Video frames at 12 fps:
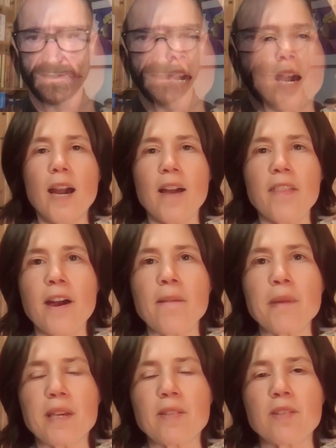Yeah, that
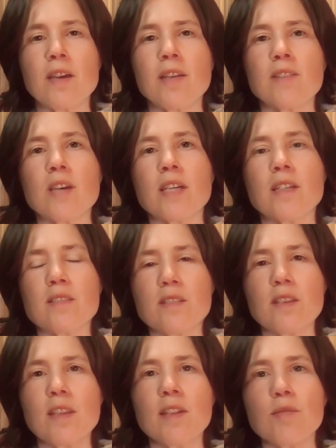makes sense. I can
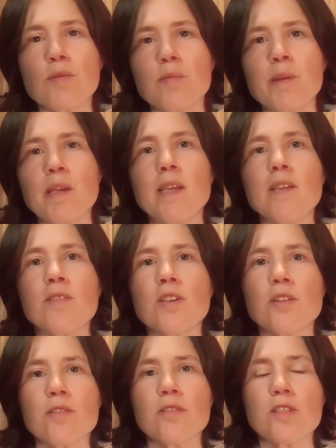see that it would be
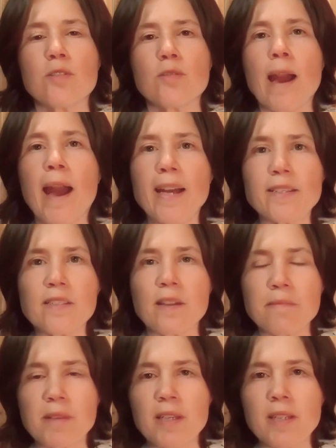easier to add
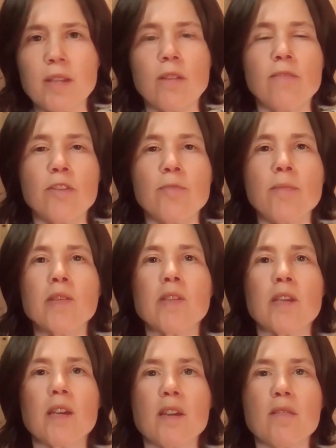something if you're
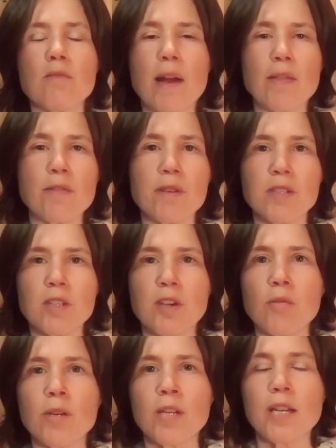missing it rather than to
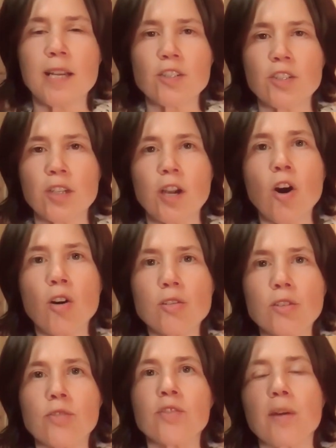go in and actually
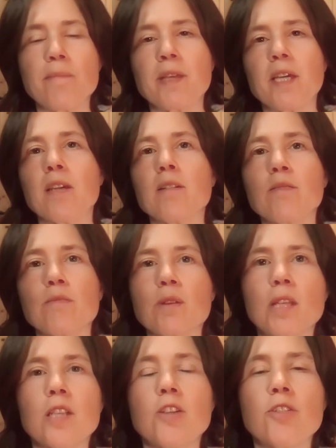alter something
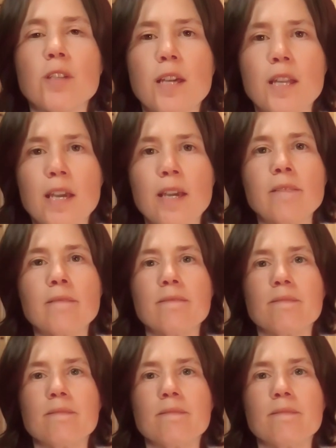within your D N A.